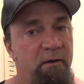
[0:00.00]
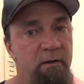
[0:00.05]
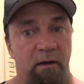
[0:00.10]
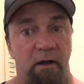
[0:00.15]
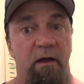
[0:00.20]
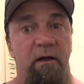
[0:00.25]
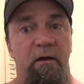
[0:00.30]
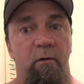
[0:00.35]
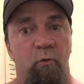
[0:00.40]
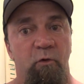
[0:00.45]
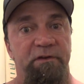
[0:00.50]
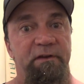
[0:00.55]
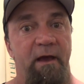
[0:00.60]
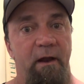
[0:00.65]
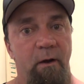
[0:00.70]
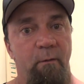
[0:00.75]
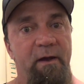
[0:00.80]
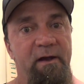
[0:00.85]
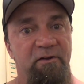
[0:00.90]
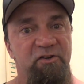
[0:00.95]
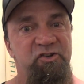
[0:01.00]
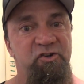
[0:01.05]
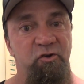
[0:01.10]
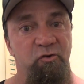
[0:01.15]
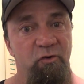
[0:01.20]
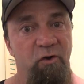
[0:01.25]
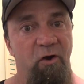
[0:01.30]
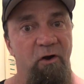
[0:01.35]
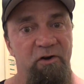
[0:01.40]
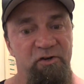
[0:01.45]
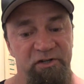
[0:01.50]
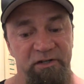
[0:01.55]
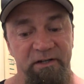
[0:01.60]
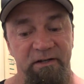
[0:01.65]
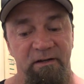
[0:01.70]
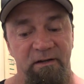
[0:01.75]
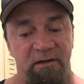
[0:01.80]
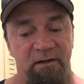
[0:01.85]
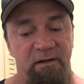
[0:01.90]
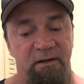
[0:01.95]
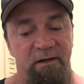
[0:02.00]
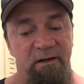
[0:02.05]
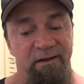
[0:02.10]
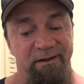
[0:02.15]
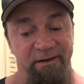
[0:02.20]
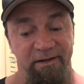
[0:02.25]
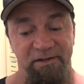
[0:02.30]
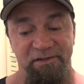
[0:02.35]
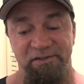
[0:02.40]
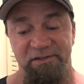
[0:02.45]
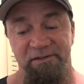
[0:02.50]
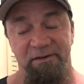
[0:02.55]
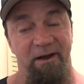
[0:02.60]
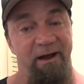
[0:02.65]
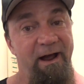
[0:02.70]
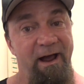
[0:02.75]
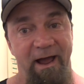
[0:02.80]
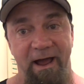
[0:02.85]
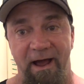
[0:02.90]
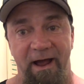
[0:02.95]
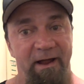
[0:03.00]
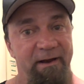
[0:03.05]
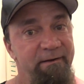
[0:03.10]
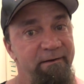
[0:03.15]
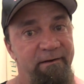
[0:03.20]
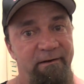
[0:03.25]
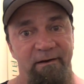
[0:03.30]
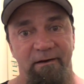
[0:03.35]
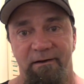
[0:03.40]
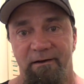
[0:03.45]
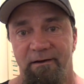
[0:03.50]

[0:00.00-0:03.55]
What that amounts to largely is a hat,